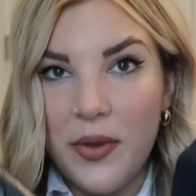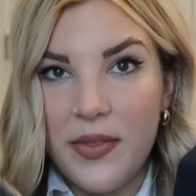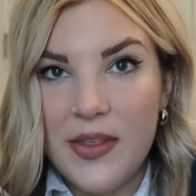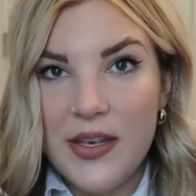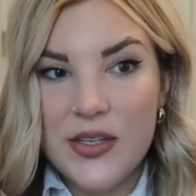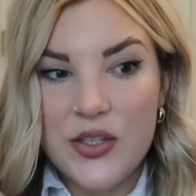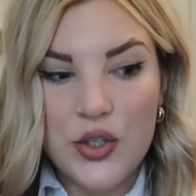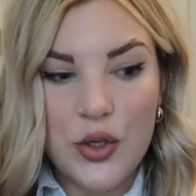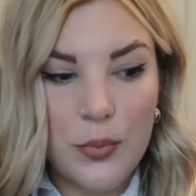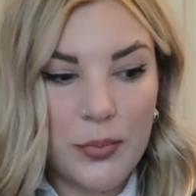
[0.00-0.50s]
with
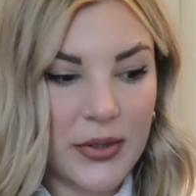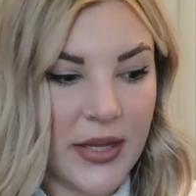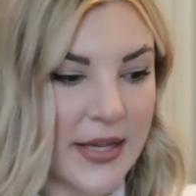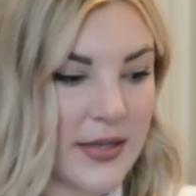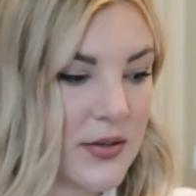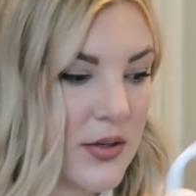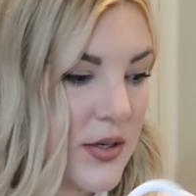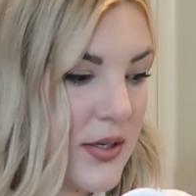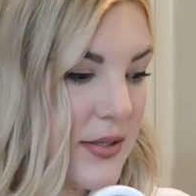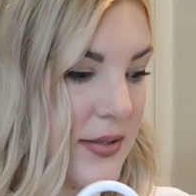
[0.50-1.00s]
these two
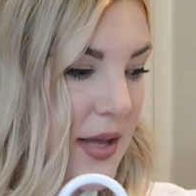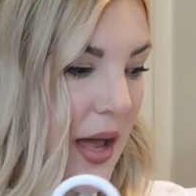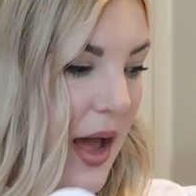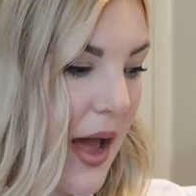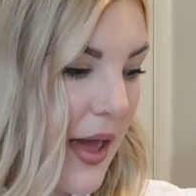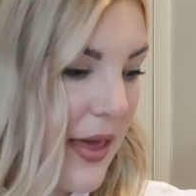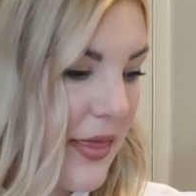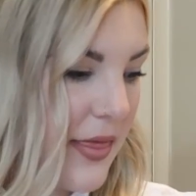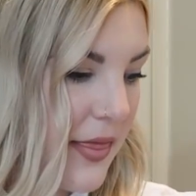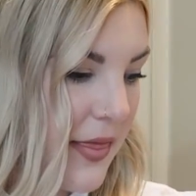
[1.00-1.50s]
blazers,
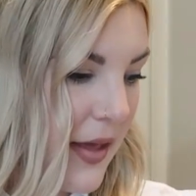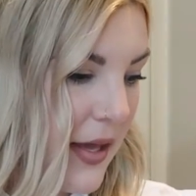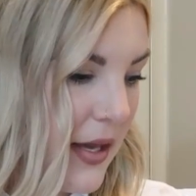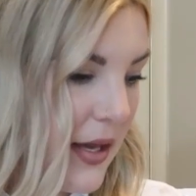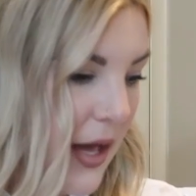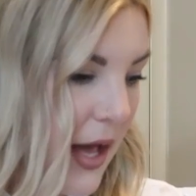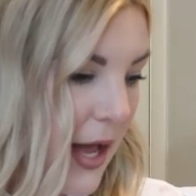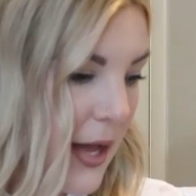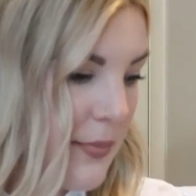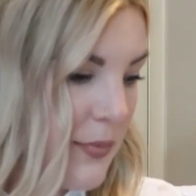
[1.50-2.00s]
I
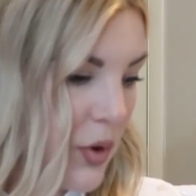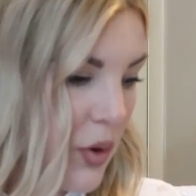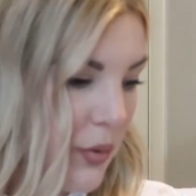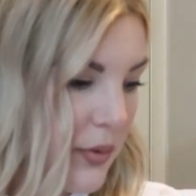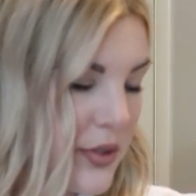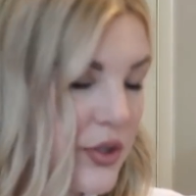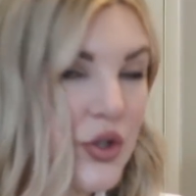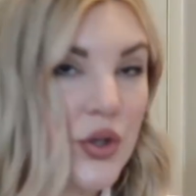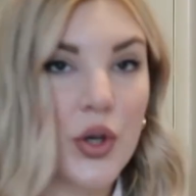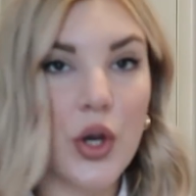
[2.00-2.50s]
think I'm
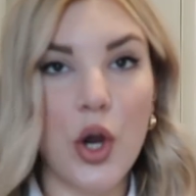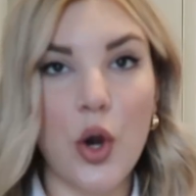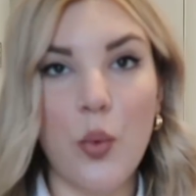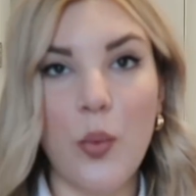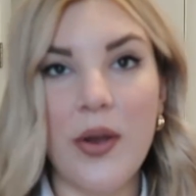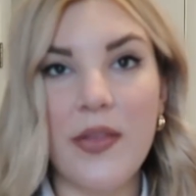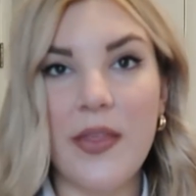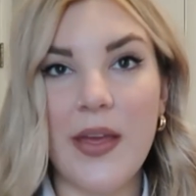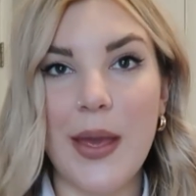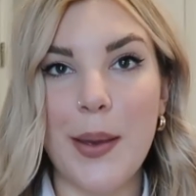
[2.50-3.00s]
going to go
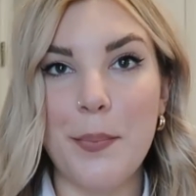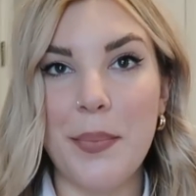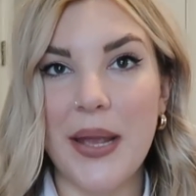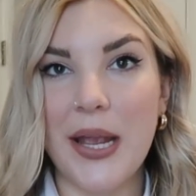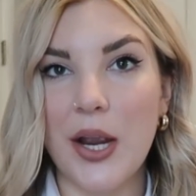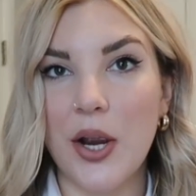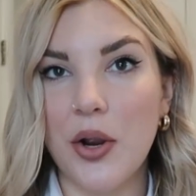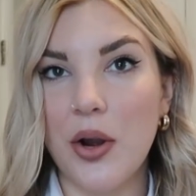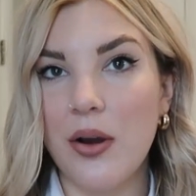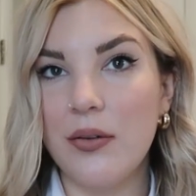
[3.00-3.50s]
with a
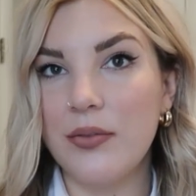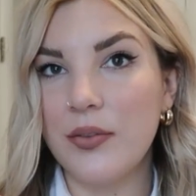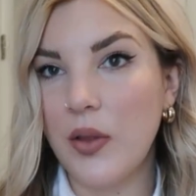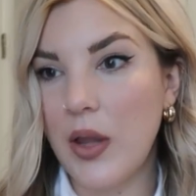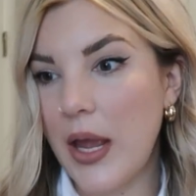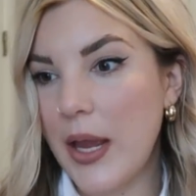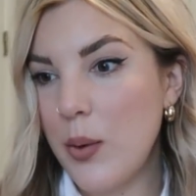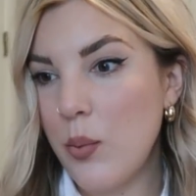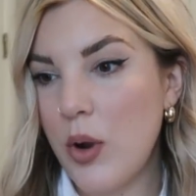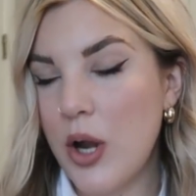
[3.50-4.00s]
pair of
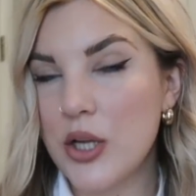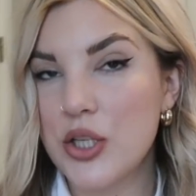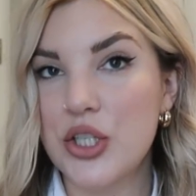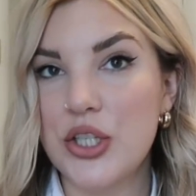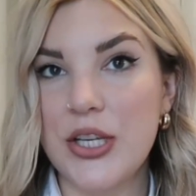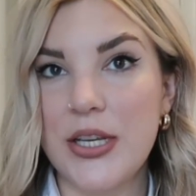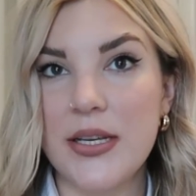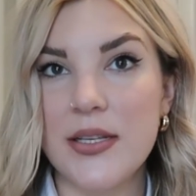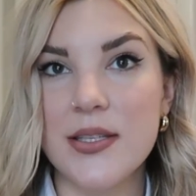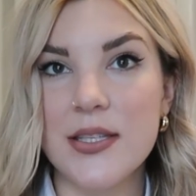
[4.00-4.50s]
light
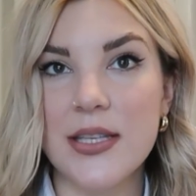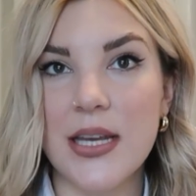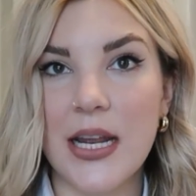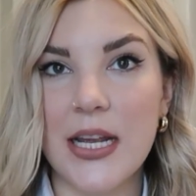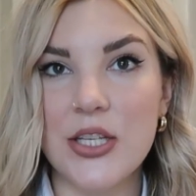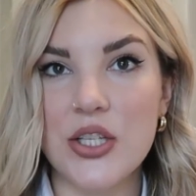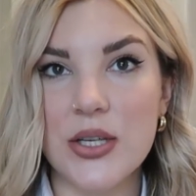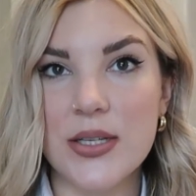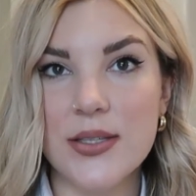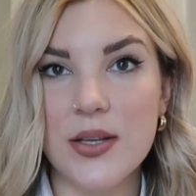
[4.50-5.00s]
wash jeans that
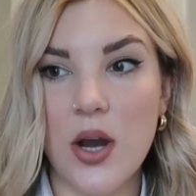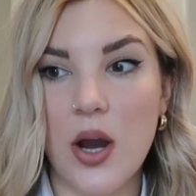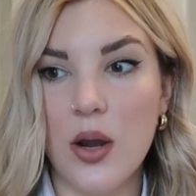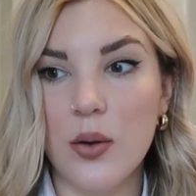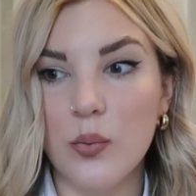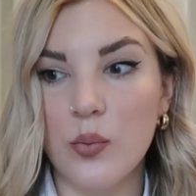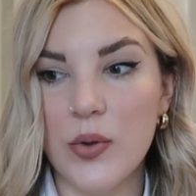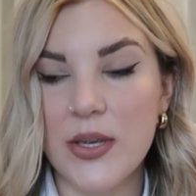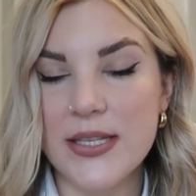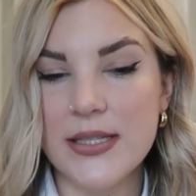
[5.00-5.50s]
I just
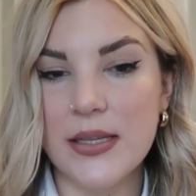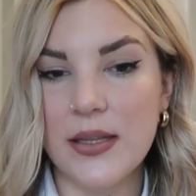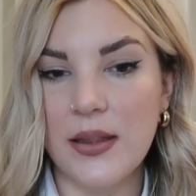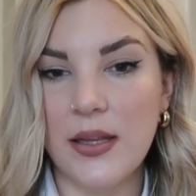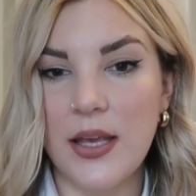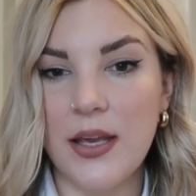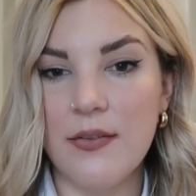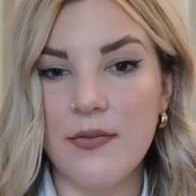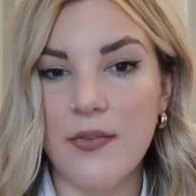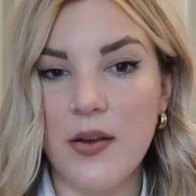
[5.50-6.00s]
got
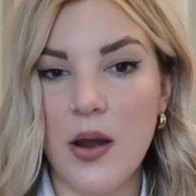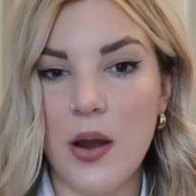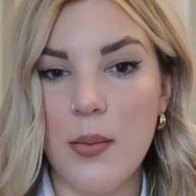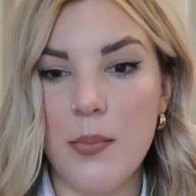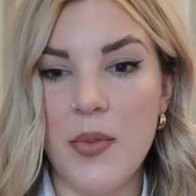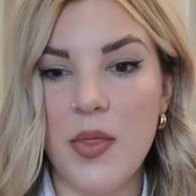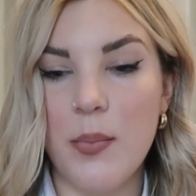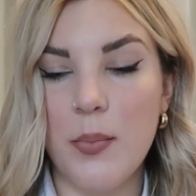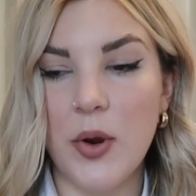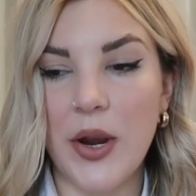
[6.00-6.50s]
recently
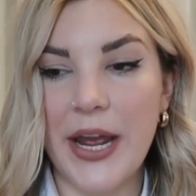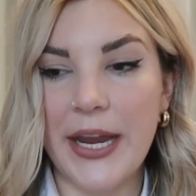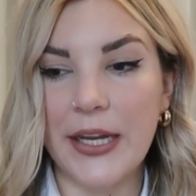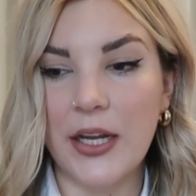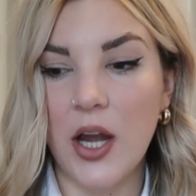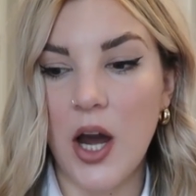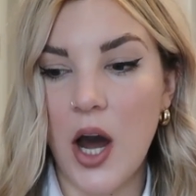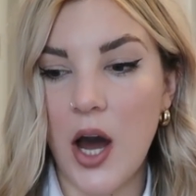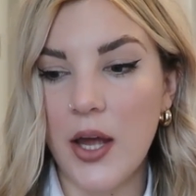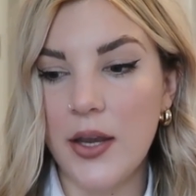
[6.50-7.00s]
from the
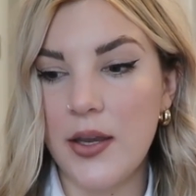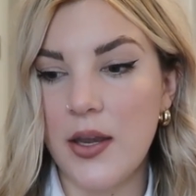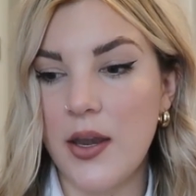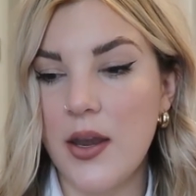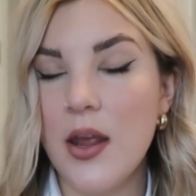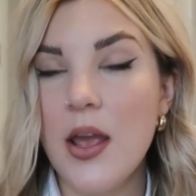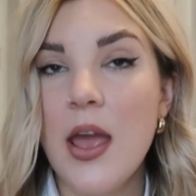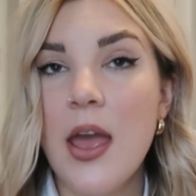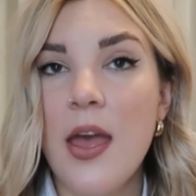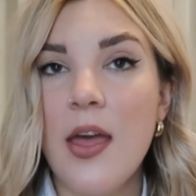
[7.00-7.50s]
brand
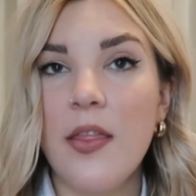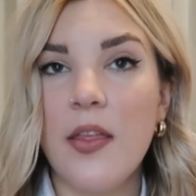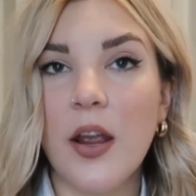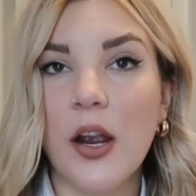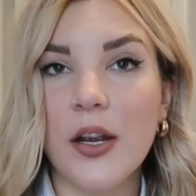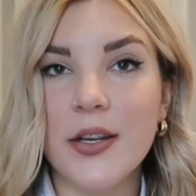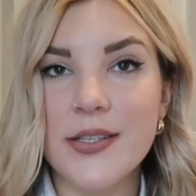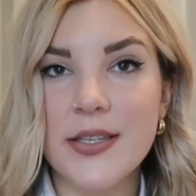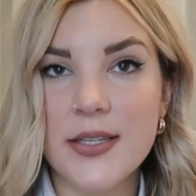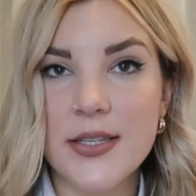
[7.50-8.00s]
Cotton.
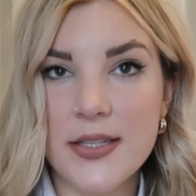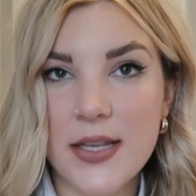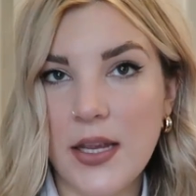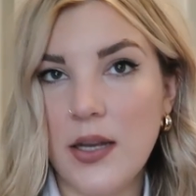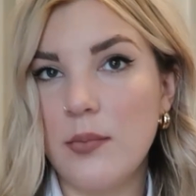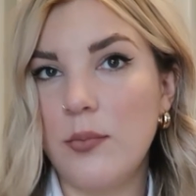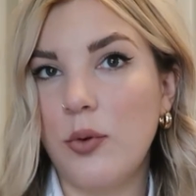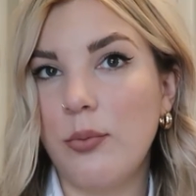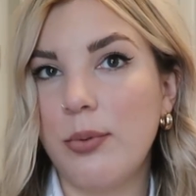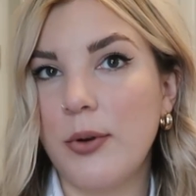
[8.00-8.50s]
They're a
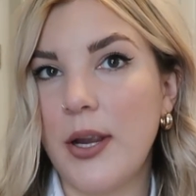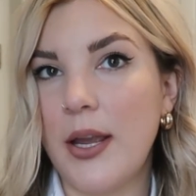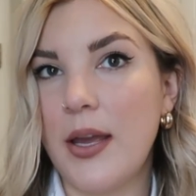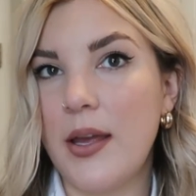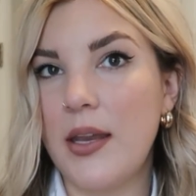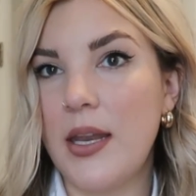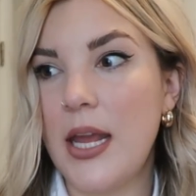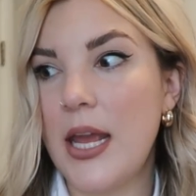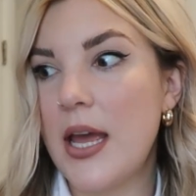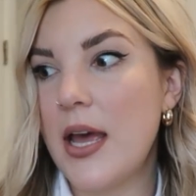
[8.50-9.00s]
sustainable
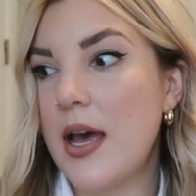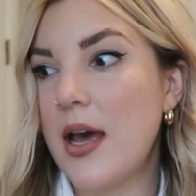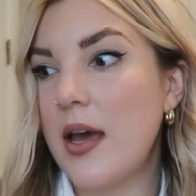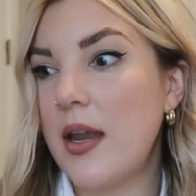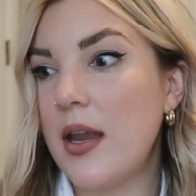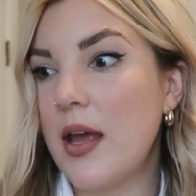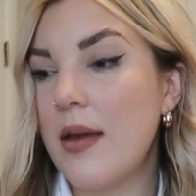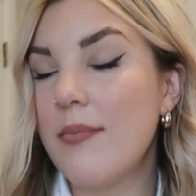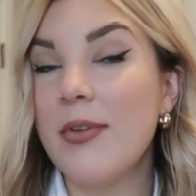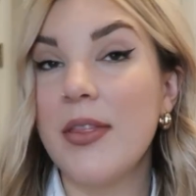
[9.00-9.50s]
brand
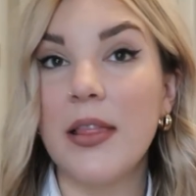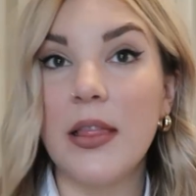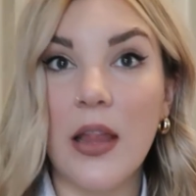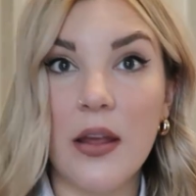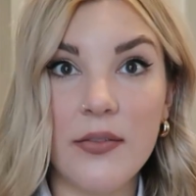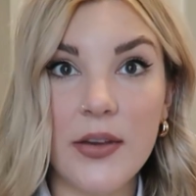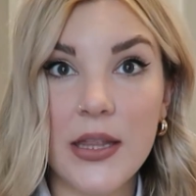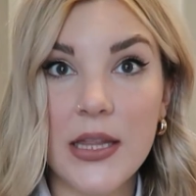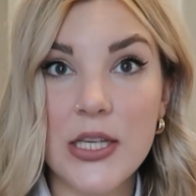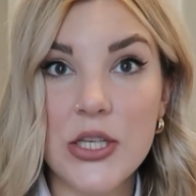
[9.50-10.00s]
and I've been
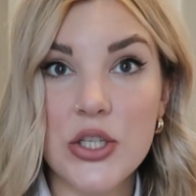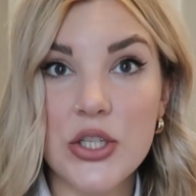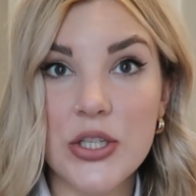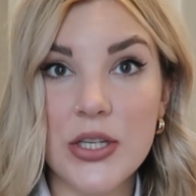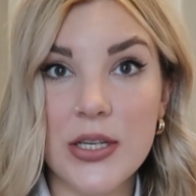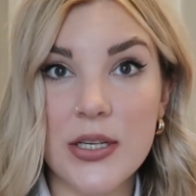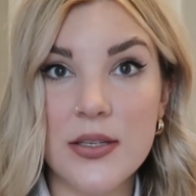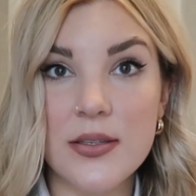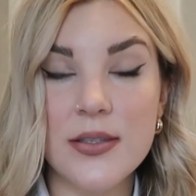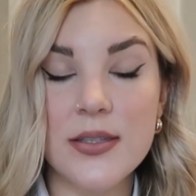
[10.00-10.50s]
loving these
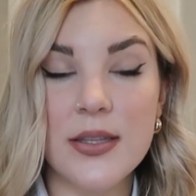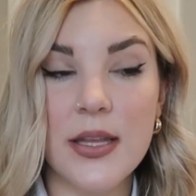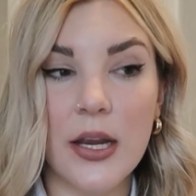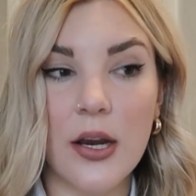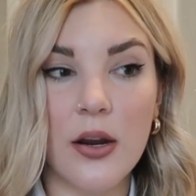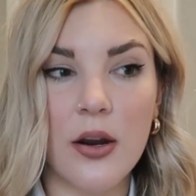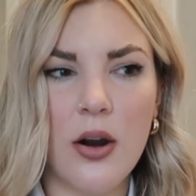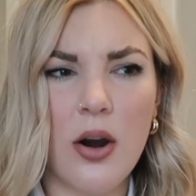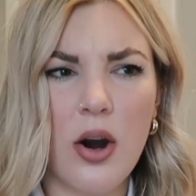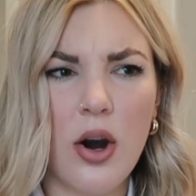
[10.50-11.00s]
jeans.
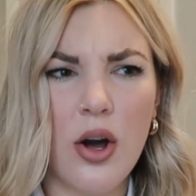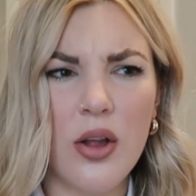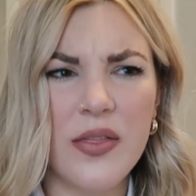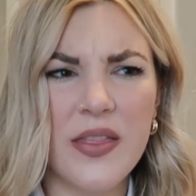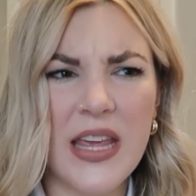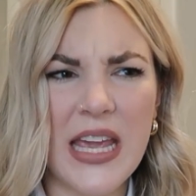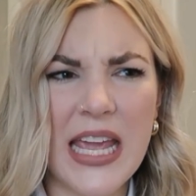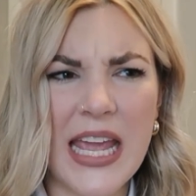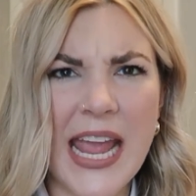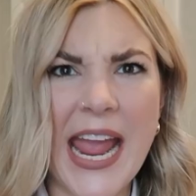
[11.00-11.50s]
They're
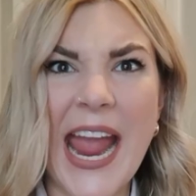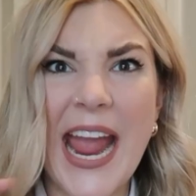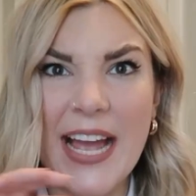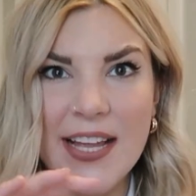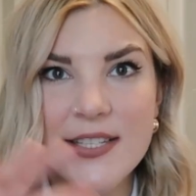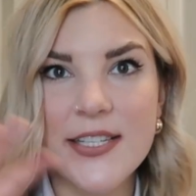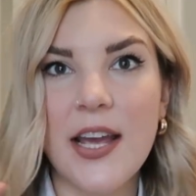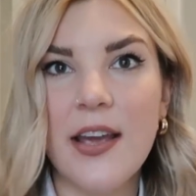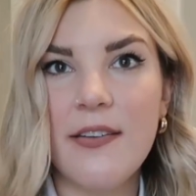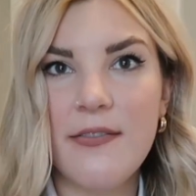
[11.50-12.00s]
called the
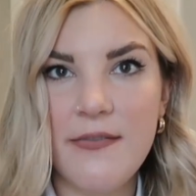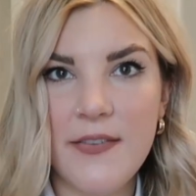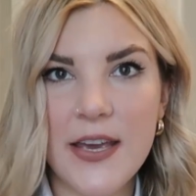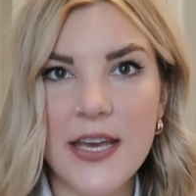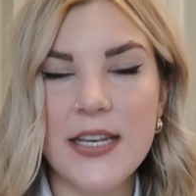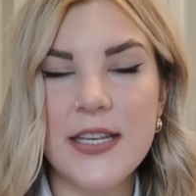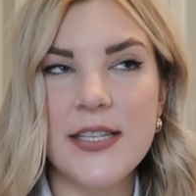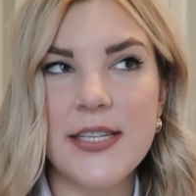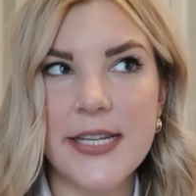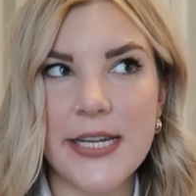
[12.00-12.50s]

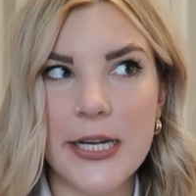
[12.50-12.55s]
Anti-Fit